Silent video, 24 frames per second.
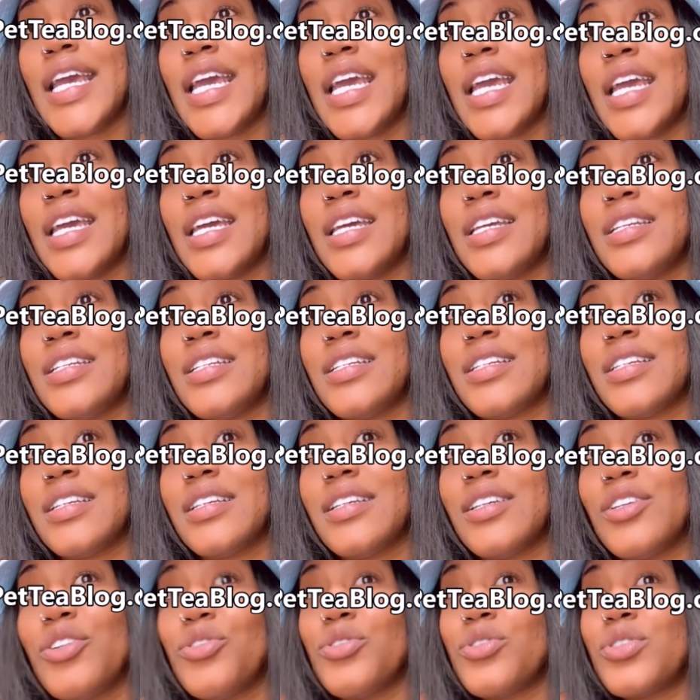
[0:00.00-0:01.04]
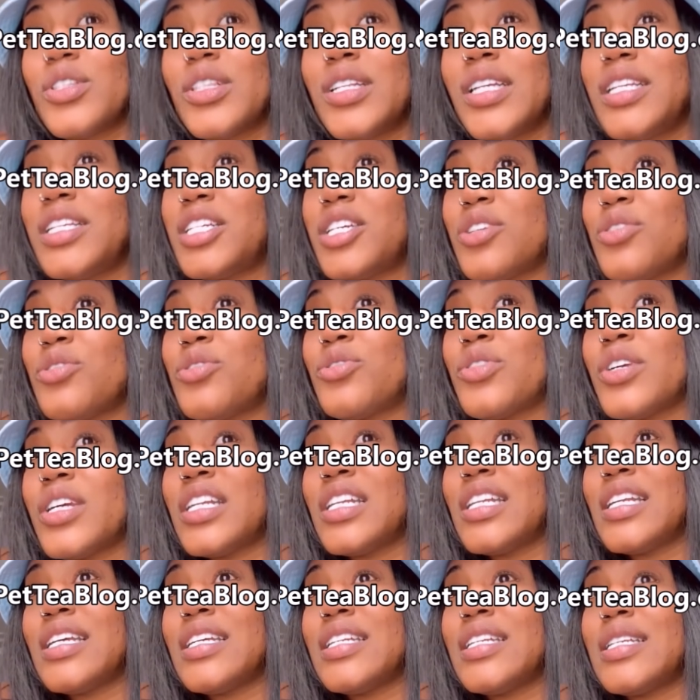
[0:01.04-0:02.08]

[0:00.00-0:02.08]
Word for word: and usually children